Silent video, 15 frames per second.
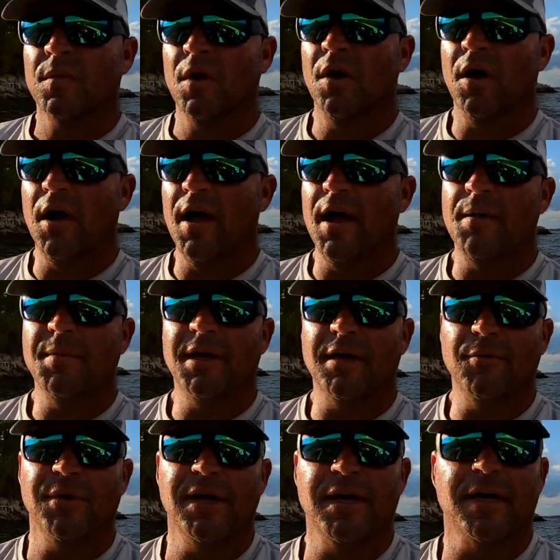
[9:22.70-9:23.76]
All right,
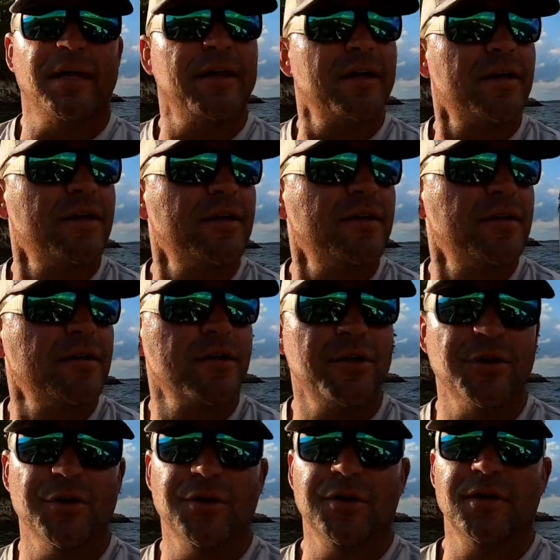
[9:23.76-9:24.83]
man, we had a
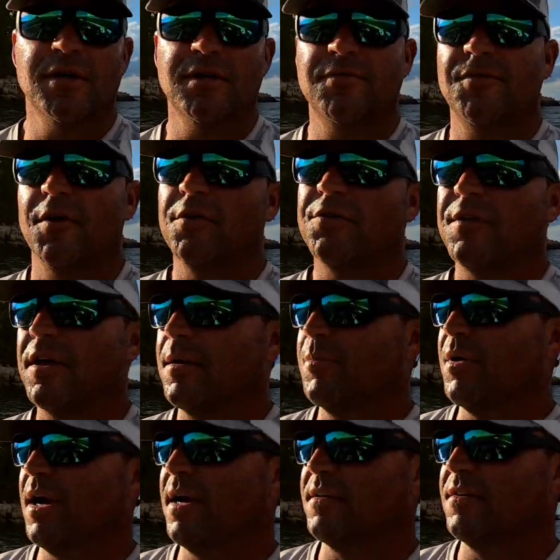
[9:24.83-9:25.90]
good first day of
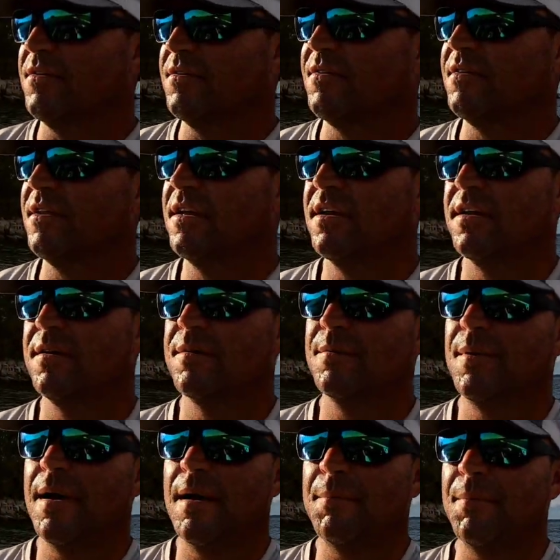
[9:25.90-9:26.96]
practice.
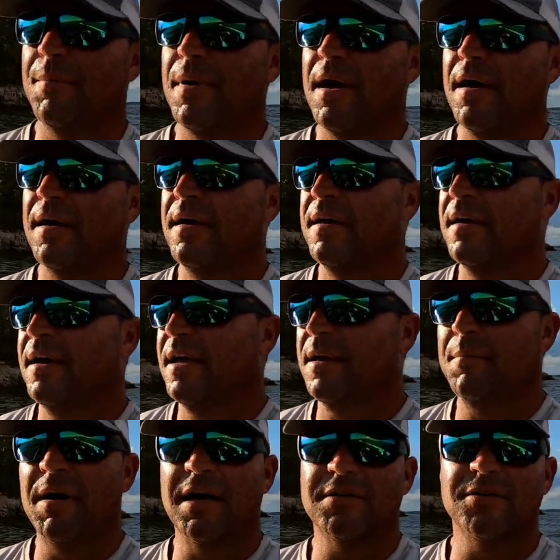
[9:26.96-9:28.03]
I'm
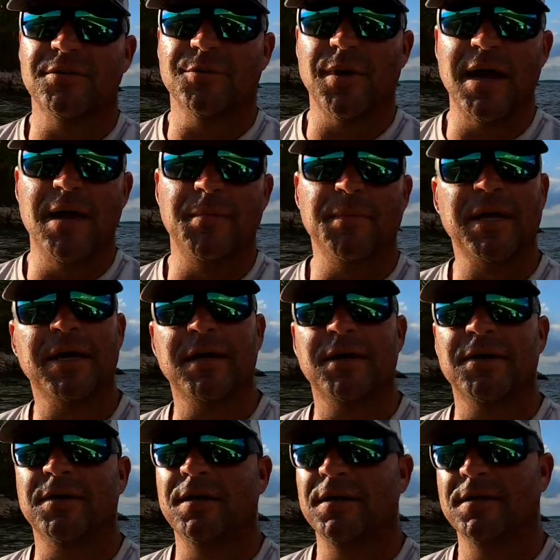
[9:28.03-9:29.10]
headed back to the ramp
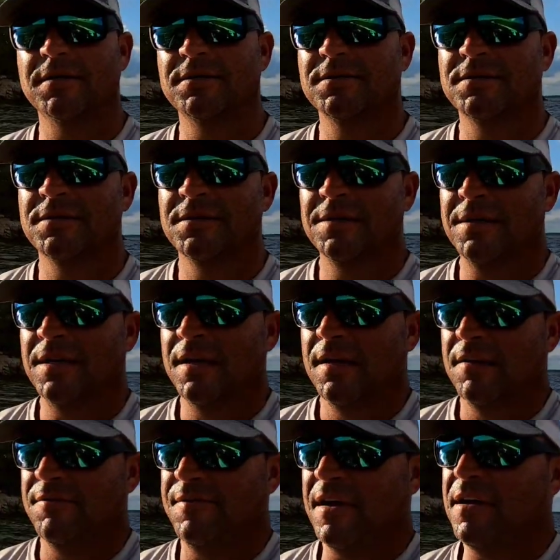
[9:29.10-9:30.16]
now.
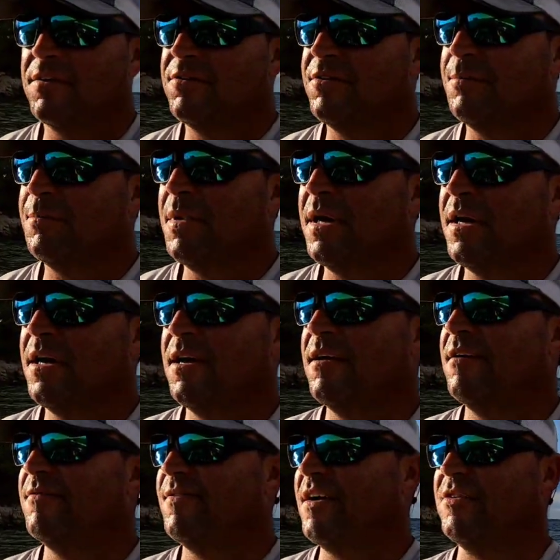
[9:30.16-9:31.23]
Found some
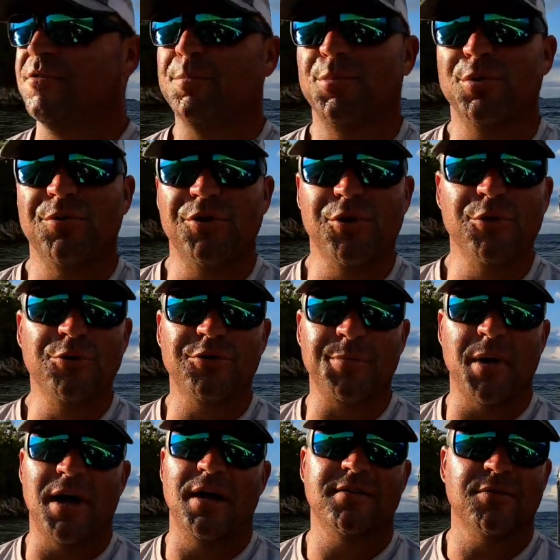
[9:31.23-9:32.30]
uh, found some new
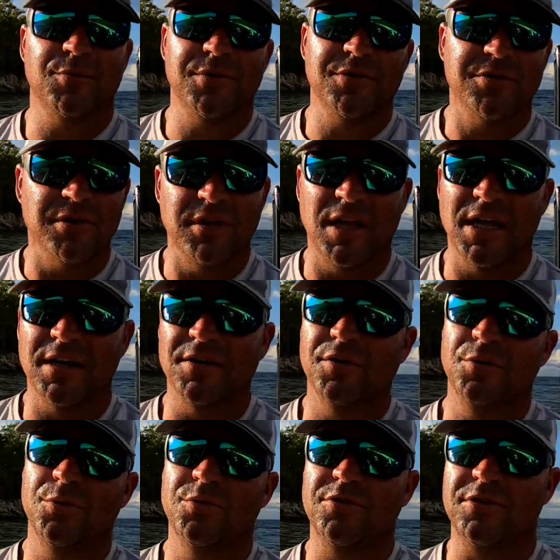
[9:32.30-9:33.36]
spots. I went to a lot of
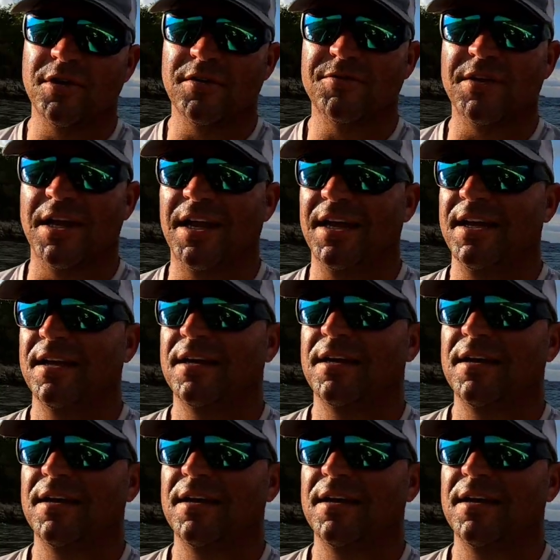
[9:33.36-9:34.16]
new stuff today.